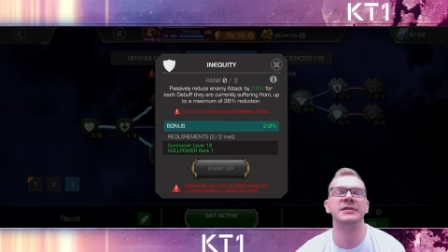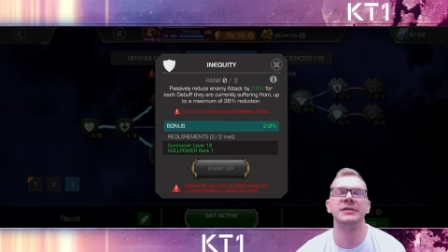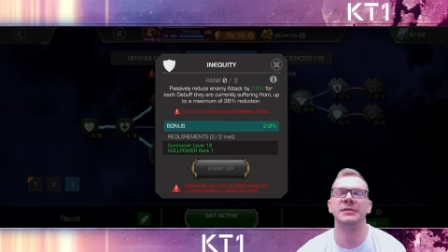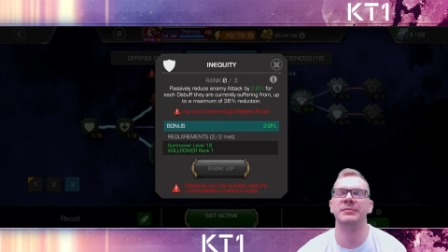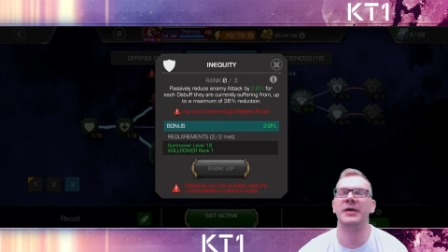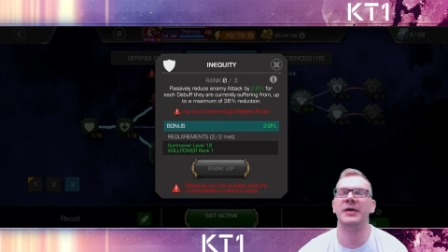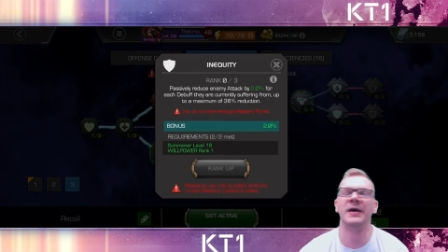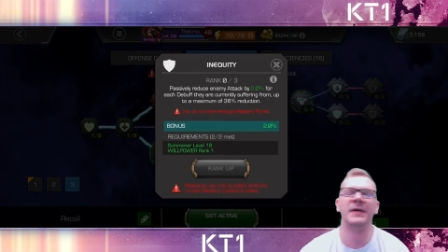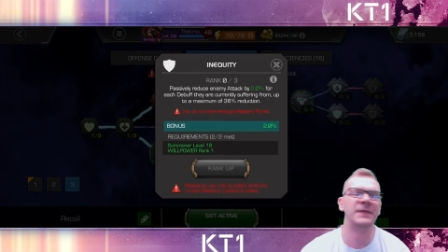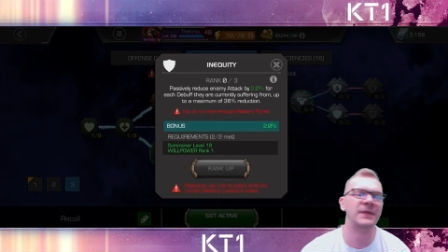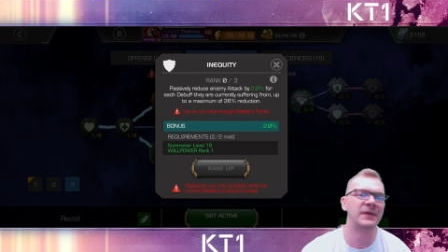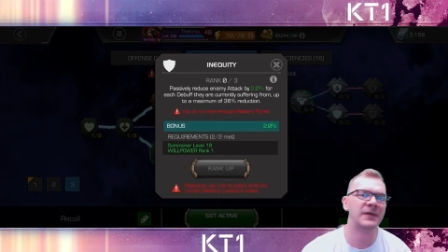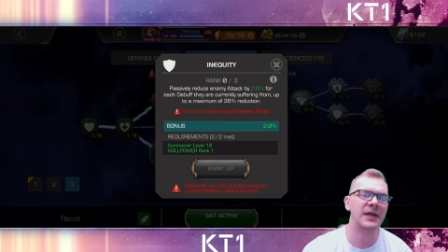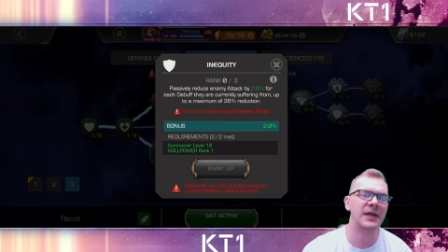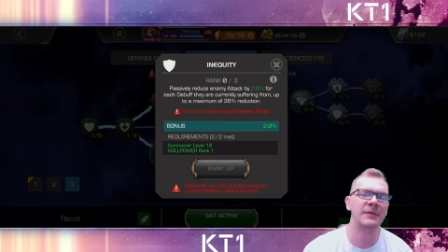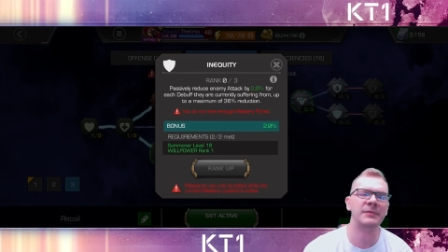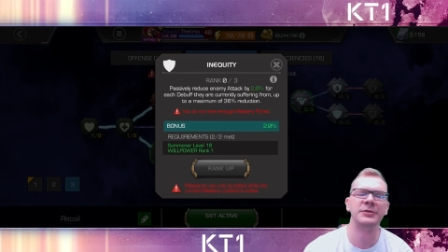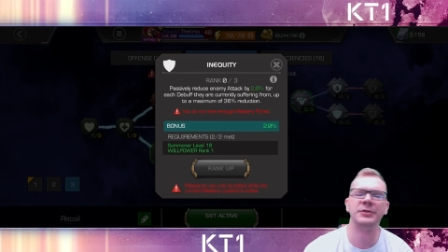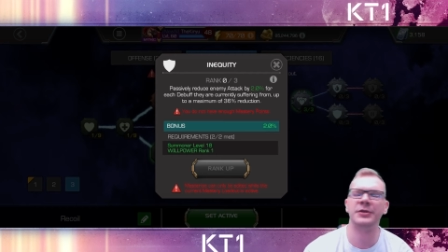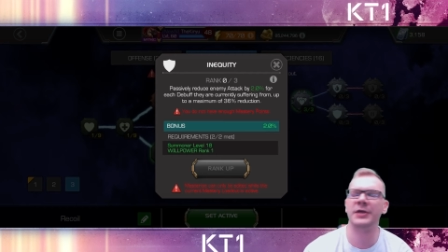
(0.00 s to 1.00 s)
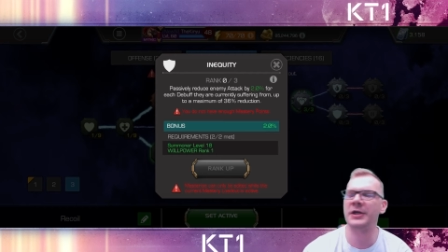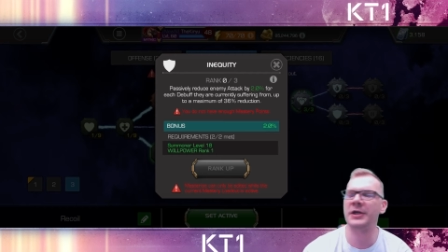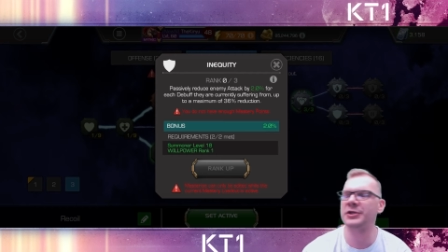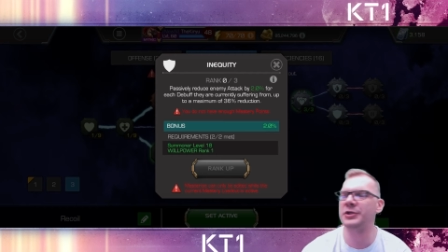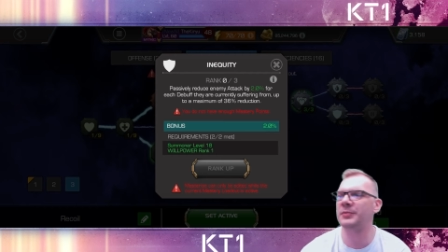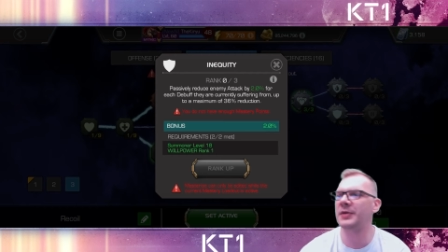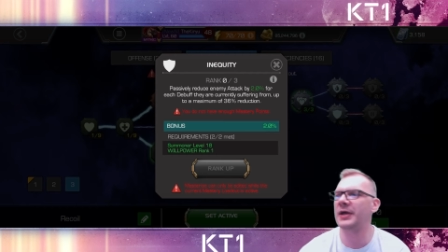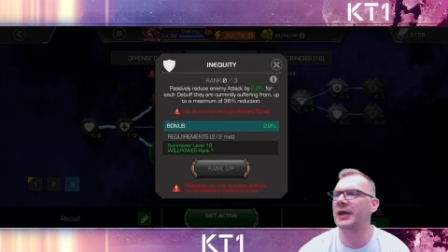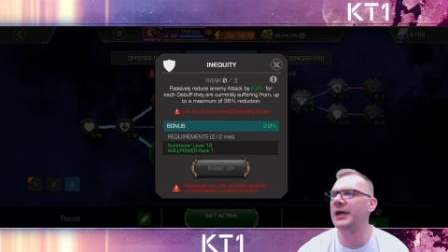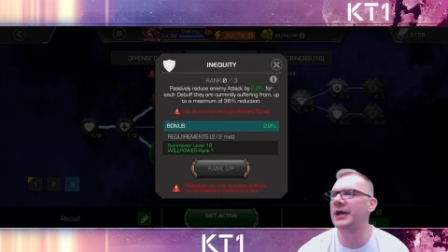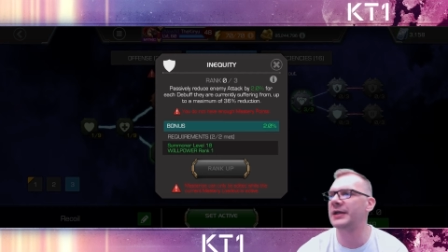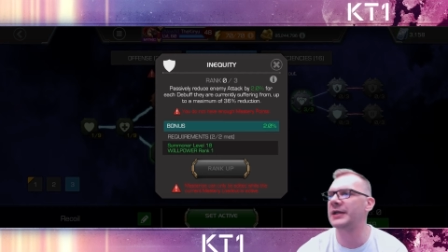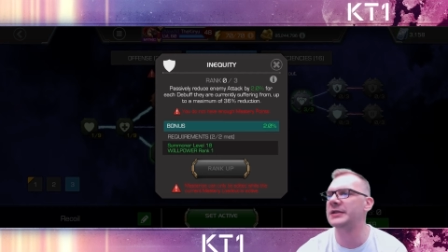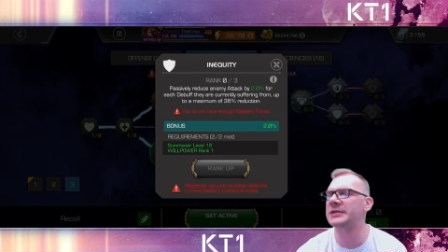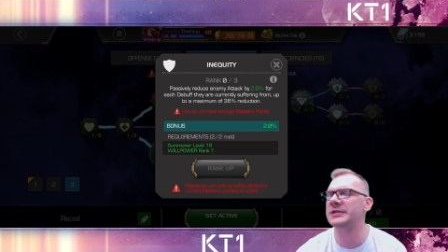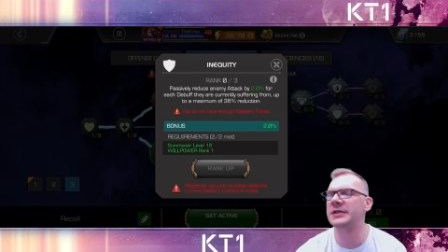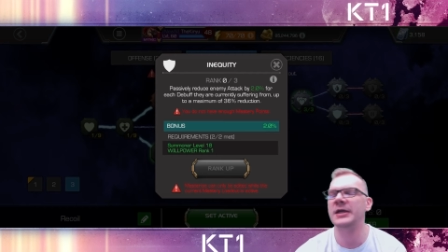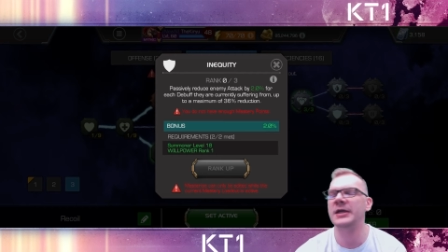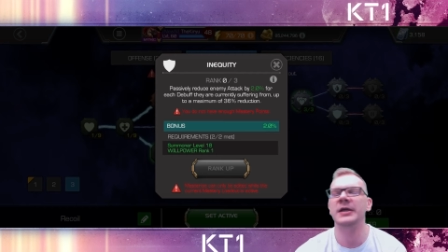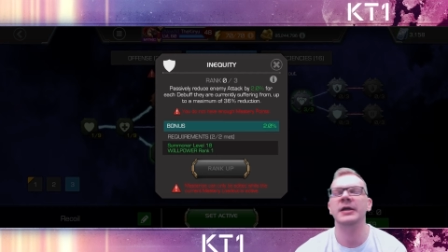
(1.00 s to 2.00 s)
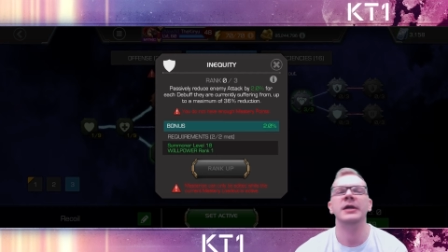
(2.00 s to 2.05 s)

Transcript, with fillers: some other damage reduction mechanics,